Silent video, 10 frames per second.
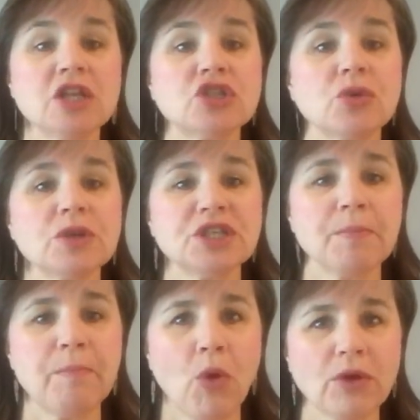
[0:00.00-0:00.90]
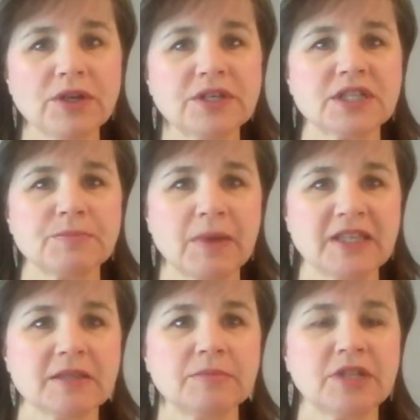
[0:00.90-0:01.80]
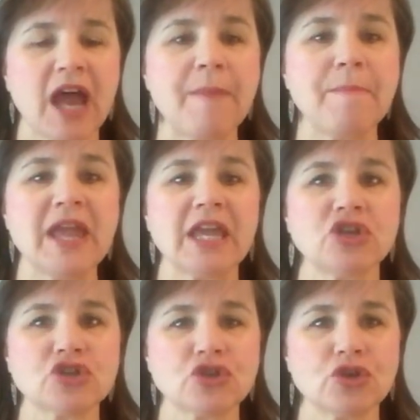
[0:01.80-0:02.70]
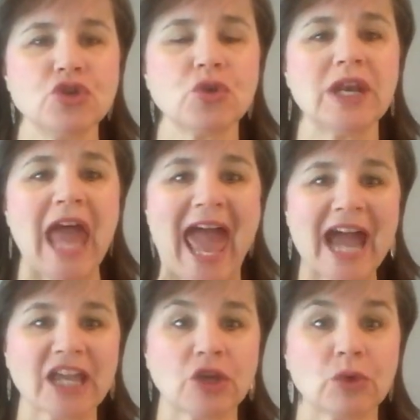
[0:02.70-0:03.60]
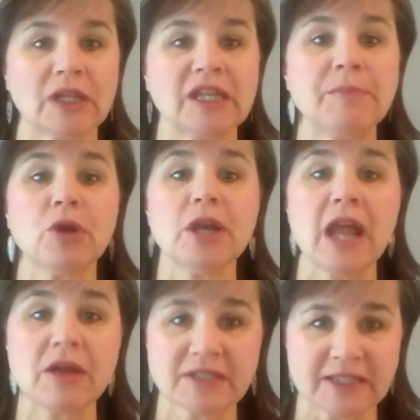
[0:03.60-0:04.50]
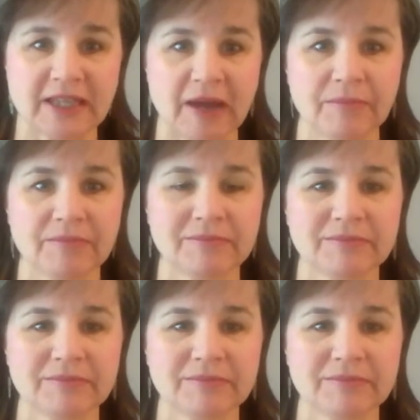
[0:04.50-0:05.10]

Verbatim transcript: so it's important to spend some time making sure you can accurately pronounce them.